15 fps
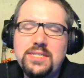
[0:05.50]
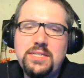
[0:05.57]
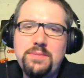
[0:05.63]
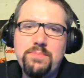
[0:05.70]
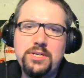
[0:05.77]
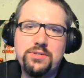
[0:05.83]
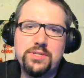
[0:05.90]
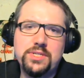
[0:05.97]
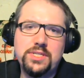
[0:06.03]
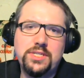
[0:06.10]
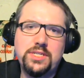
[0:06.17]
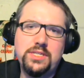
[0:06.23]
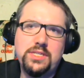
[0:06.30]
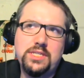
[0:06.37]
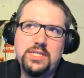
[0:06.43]
to see
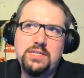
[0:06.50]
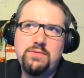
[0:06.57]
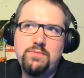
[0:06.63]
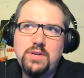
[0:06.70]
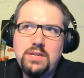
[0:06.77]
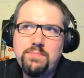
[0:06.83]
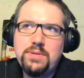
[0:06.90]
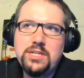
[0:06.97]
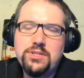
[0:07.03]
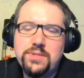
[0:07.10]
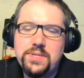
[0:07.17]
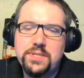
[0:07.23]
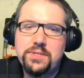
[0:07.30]
Pinterest what Pinterest